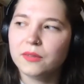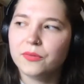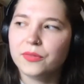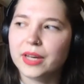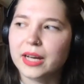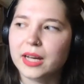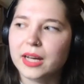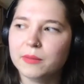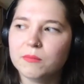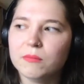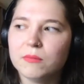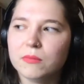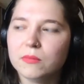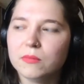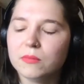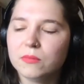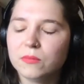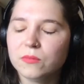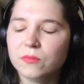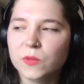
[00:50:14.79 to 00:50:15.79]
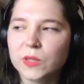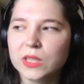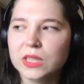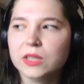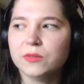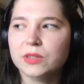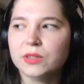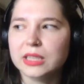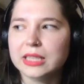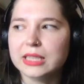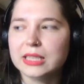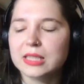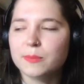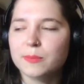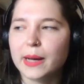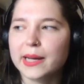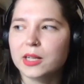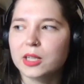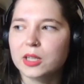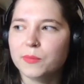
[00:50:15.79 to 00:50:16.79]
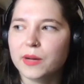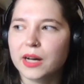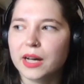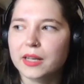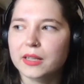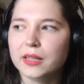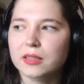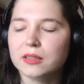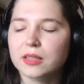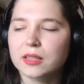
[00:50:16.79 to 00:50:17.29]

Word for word: that I'm really, really inspired by and,